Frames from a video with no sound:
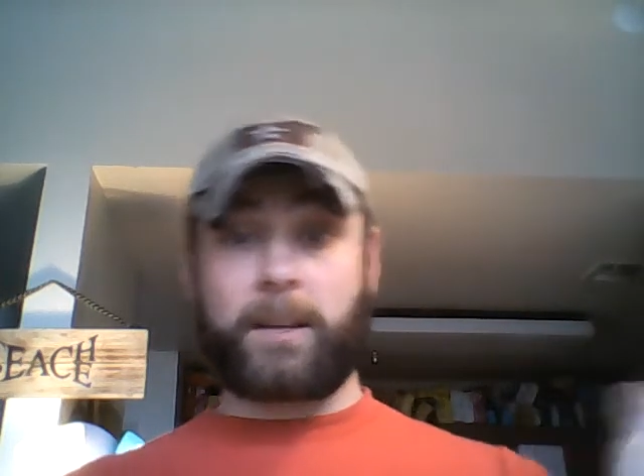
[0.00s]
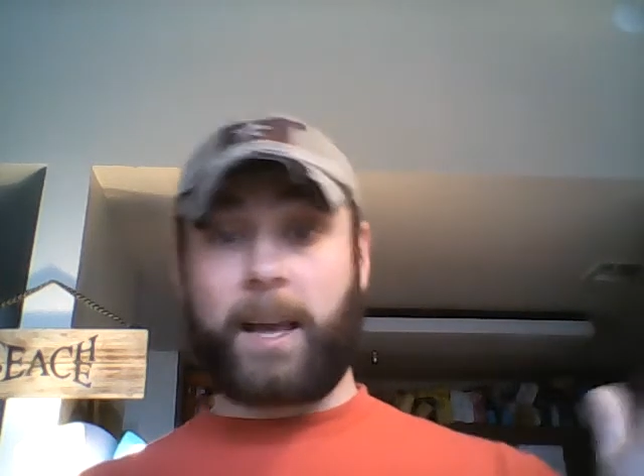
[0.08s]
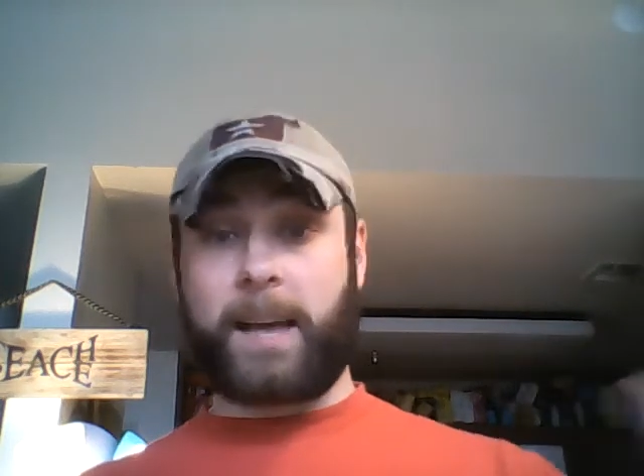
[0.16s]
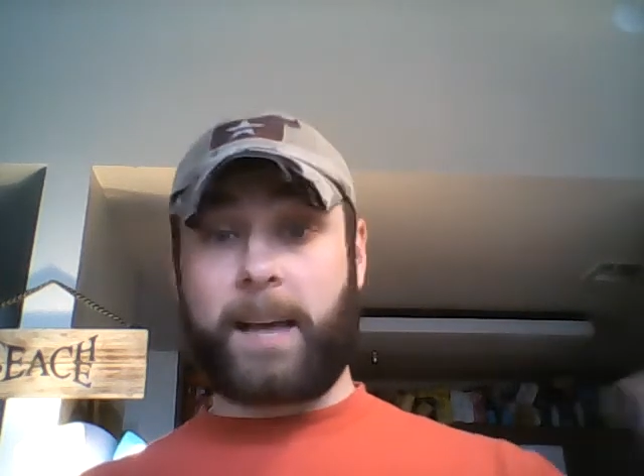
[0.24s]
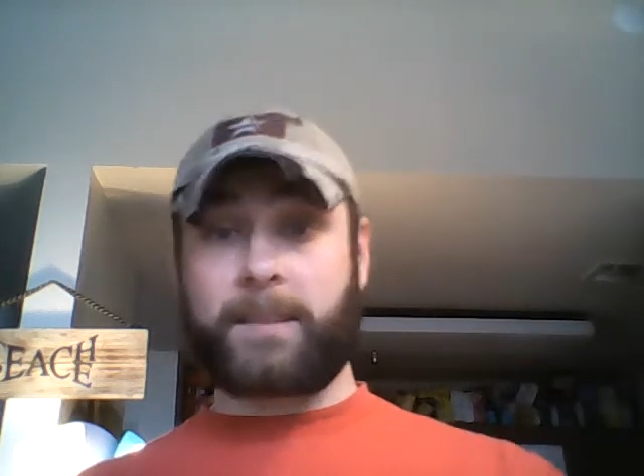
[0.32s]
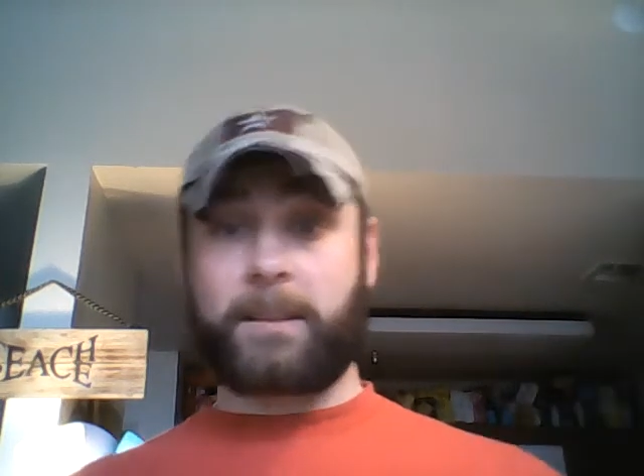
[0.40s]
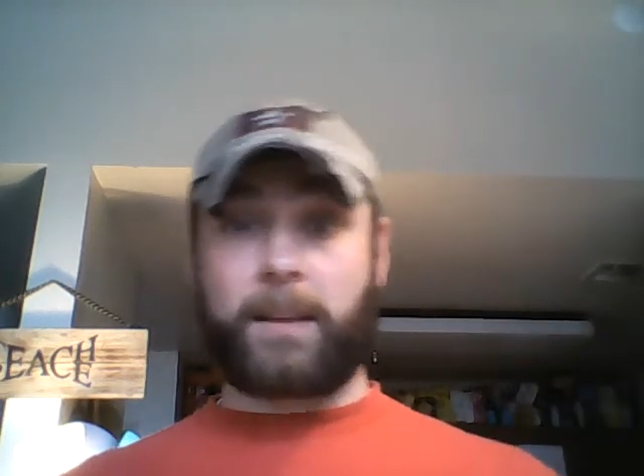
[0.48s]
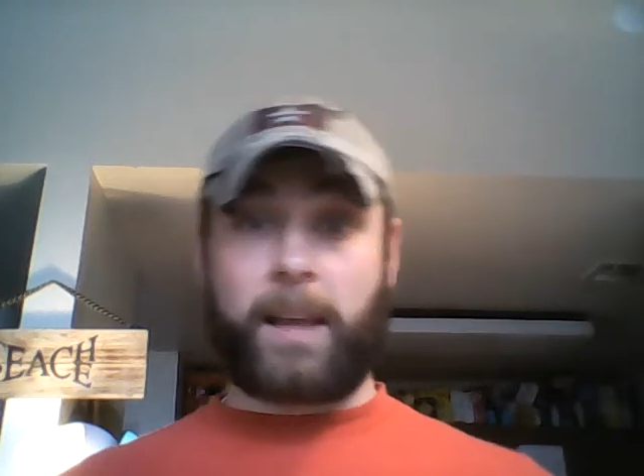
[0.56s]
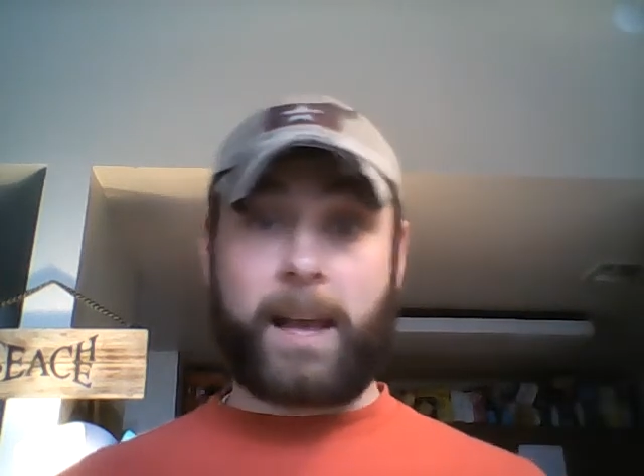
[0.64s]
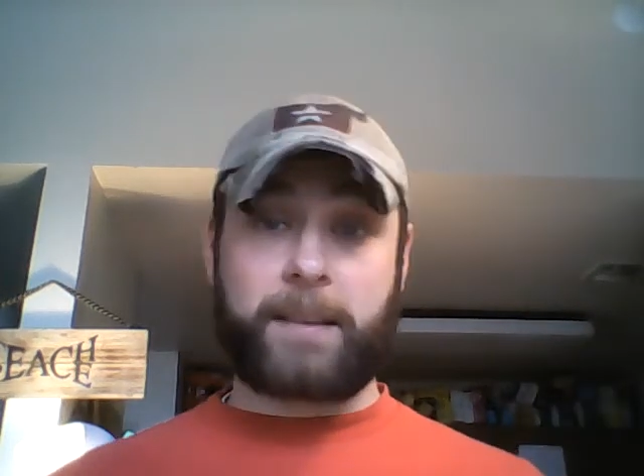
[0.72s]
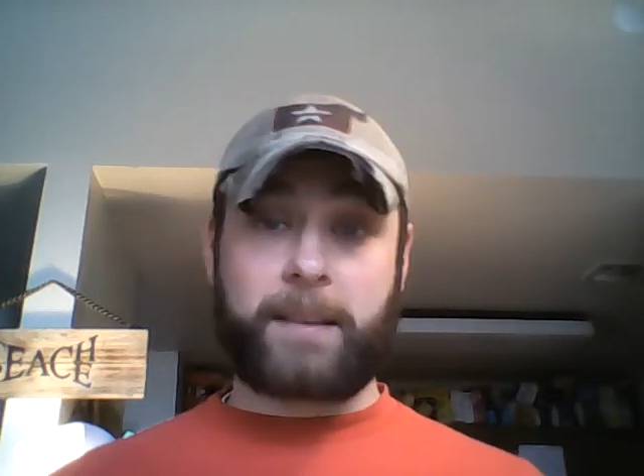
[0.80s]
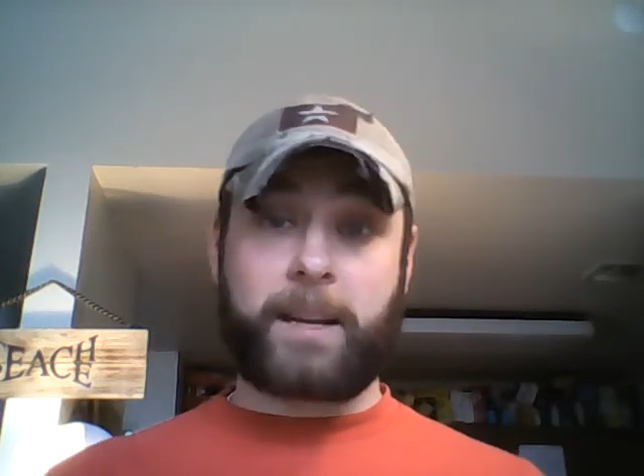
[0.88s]
as
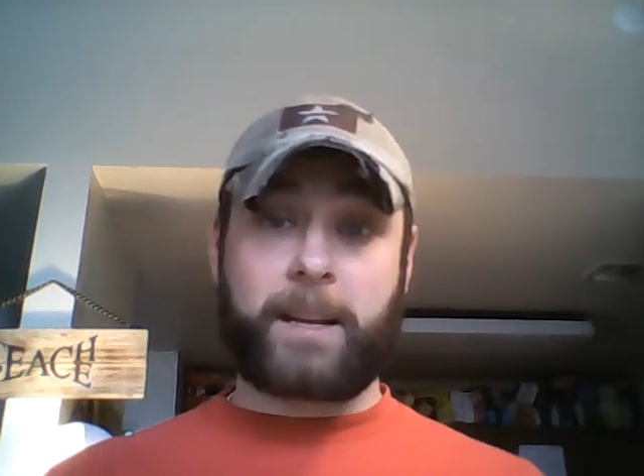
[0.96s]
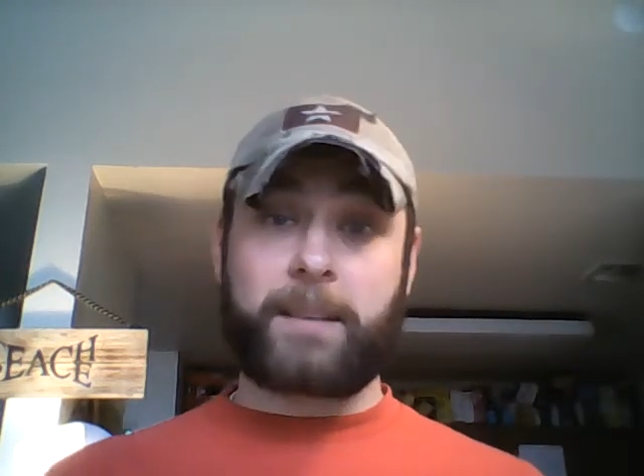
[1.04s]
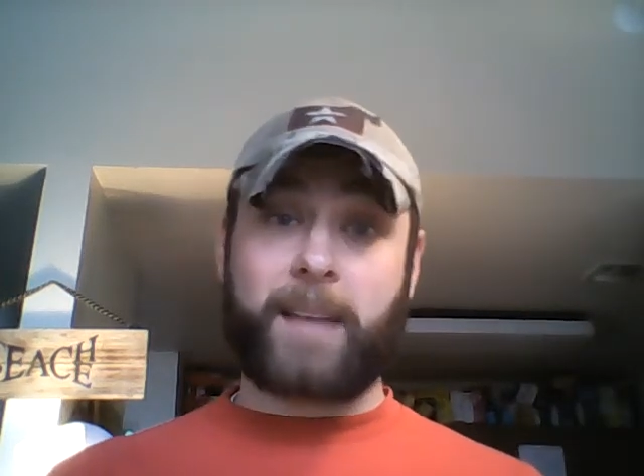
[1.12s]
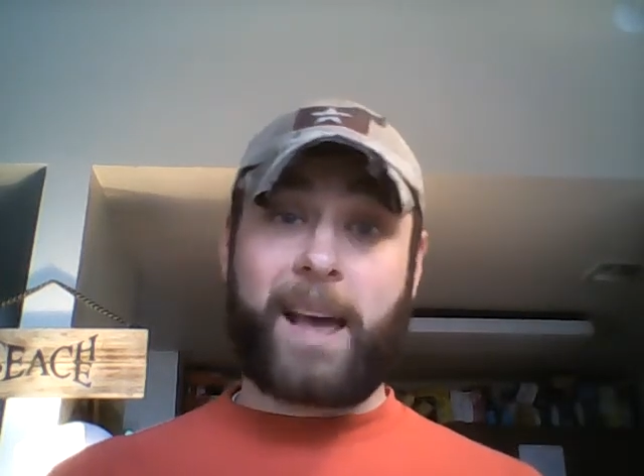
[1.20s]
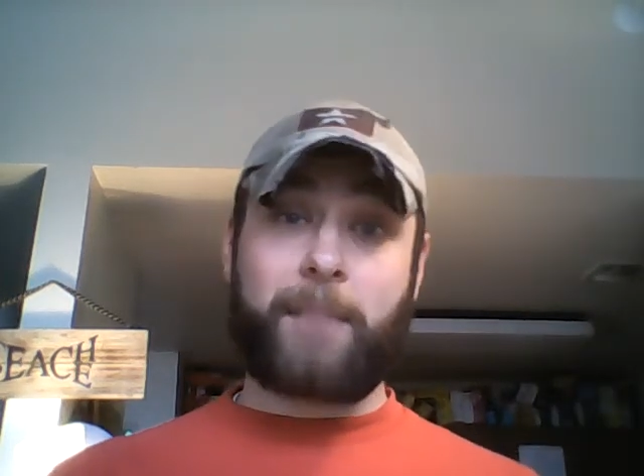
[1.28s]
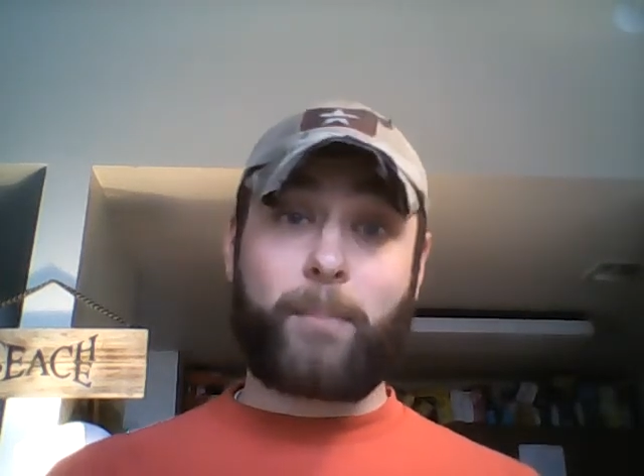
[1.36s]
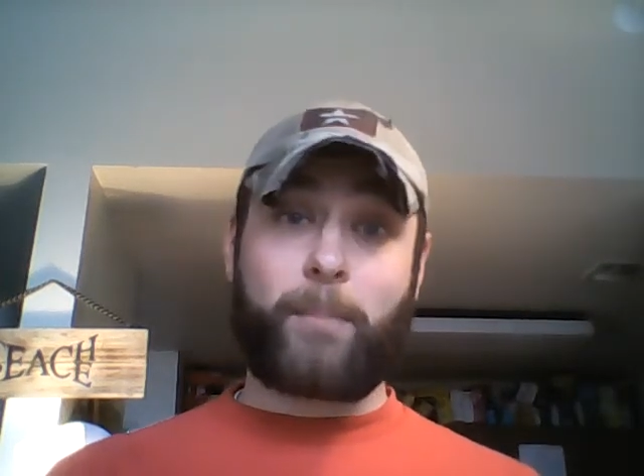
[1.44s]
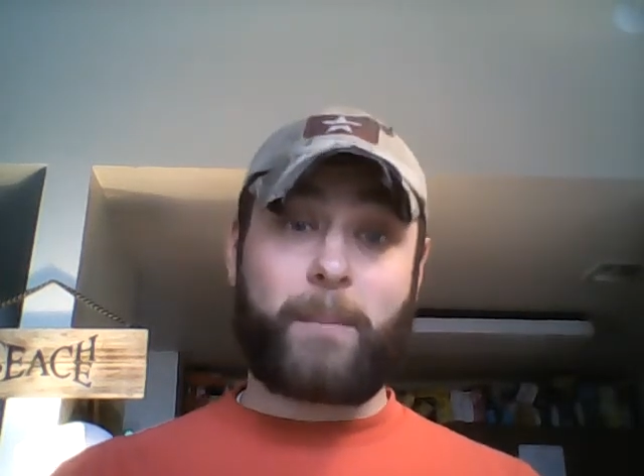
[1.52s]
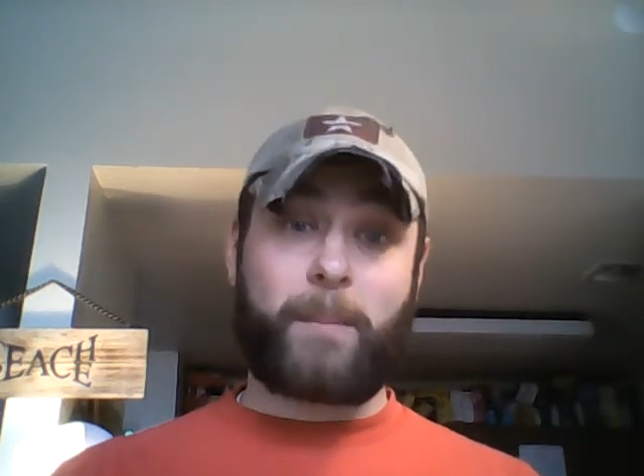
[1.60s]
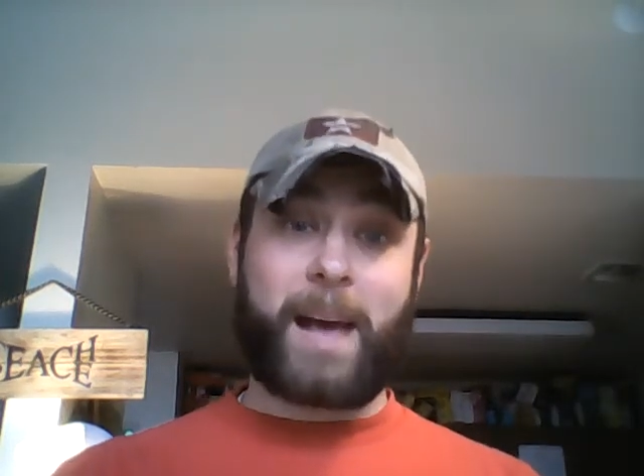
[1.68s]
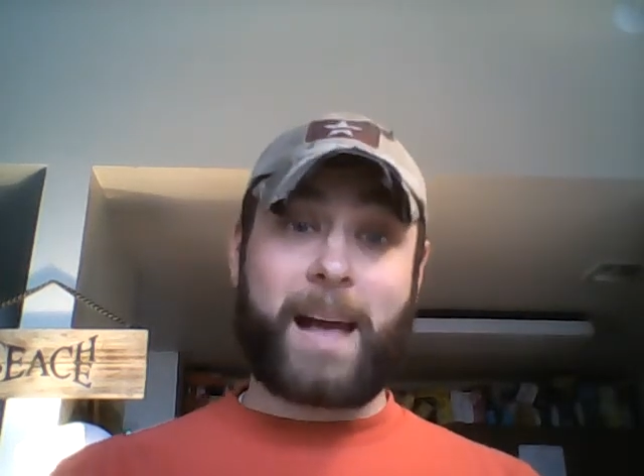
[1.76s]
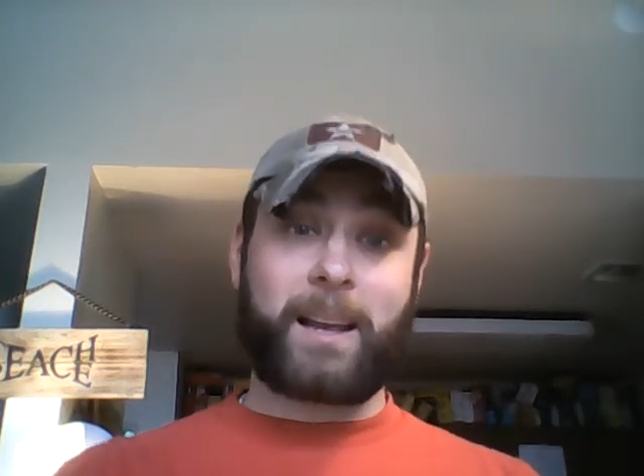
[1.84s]
it is, I haven't been
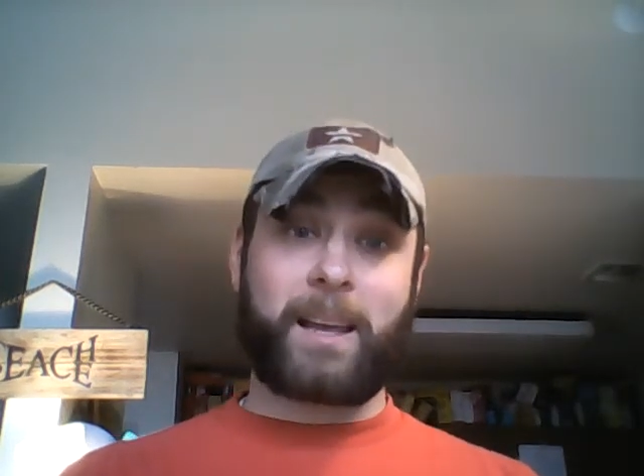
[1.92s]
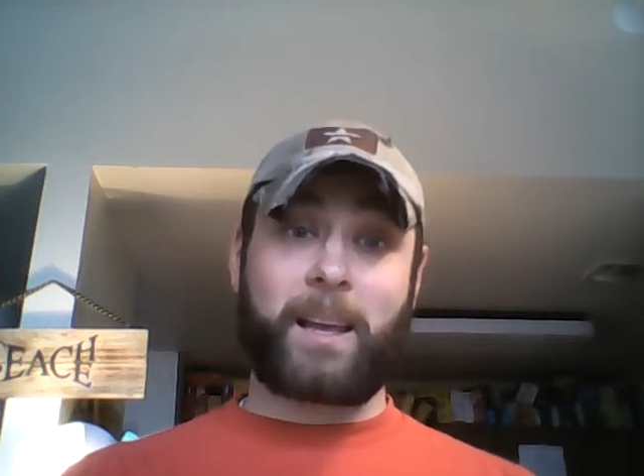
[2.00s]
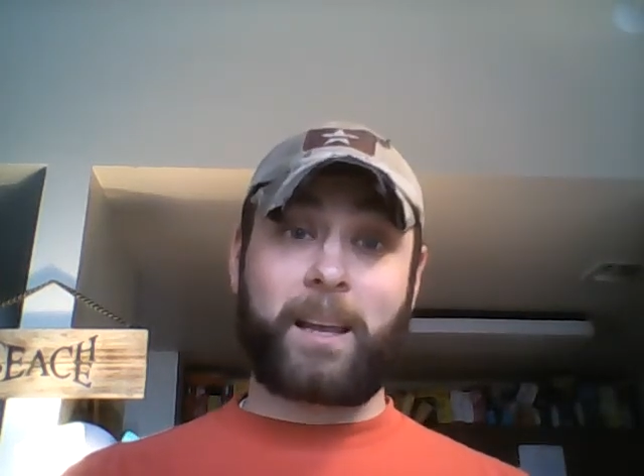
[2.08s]
back